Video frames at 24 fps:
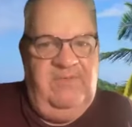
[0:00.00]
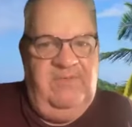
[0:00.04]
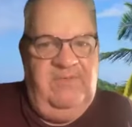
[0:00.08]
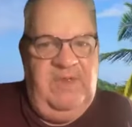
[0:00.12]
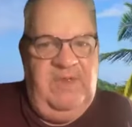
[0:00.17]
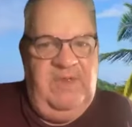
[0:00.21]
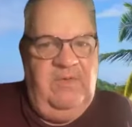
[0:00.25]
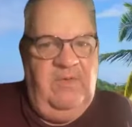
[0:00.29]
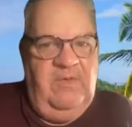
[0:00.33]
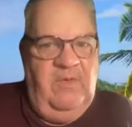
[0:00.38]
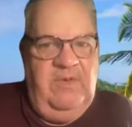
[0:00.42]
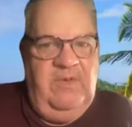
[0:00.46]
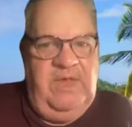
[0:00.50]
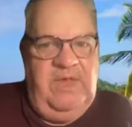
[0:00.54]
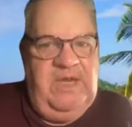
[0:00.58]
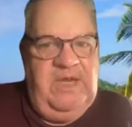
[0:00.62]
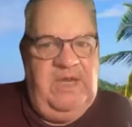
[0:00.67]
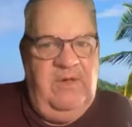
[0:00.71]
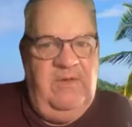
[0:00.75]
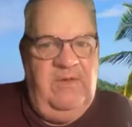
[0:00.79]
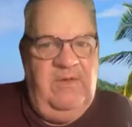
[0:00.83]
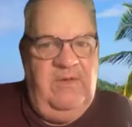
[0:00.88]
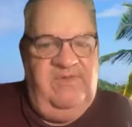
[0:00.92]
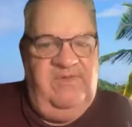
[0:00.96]
but all they
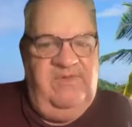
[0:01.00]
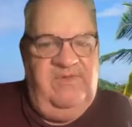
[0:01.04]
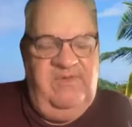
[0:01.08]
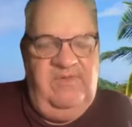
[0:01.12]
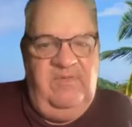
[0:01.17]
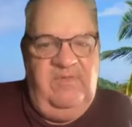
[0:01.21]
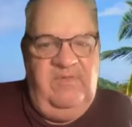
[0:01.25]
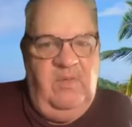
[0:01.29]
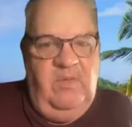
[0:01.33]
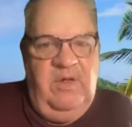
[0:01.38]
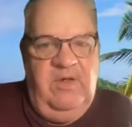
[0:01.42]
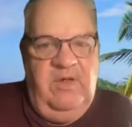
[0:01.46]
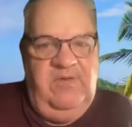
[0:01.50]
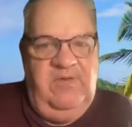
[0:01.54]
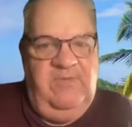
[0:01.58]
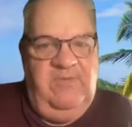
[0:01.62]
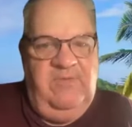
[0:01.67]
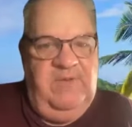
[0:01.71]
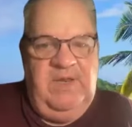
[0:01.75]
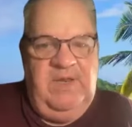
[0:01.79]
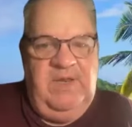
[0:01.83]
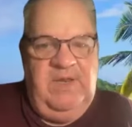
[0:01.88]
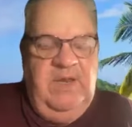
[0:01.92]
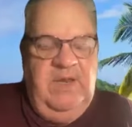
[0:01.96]
know is his words,
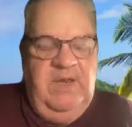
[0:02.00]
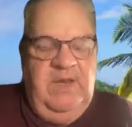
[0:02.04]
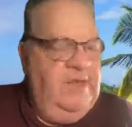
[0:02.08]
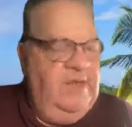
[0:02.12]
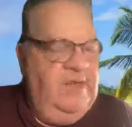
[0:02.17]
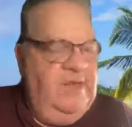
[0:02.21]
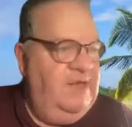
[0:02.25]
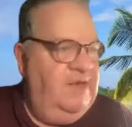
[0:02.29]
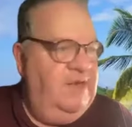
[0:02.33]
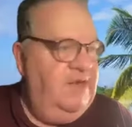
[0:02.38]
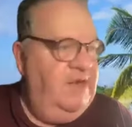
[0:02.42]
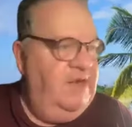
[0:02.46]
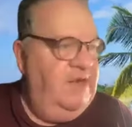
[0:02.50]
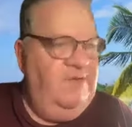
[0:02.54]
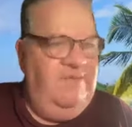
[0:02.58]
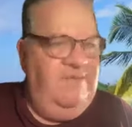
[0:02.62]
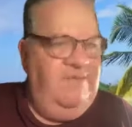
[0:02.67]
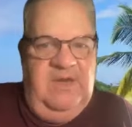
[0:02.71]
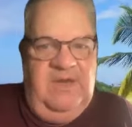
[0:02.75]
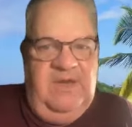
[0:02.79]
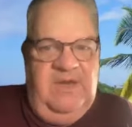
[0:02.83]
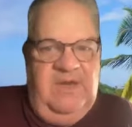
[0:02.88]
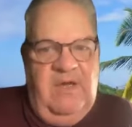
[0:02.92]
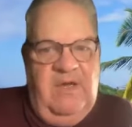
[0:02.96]
but they don't
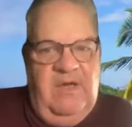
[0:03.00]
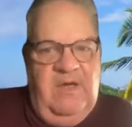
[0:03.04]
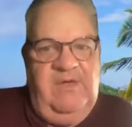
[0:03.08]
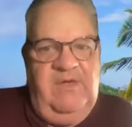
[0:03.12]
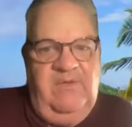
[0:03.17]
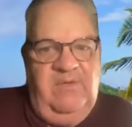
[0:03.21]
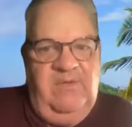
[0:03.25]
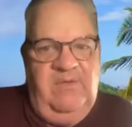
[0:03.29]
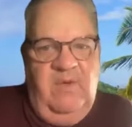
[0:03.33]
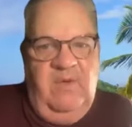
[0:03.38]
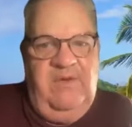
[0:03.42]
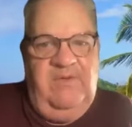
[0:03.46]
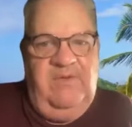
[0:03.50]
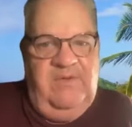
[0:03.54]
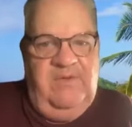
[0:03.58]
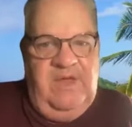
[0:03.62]
even know his words.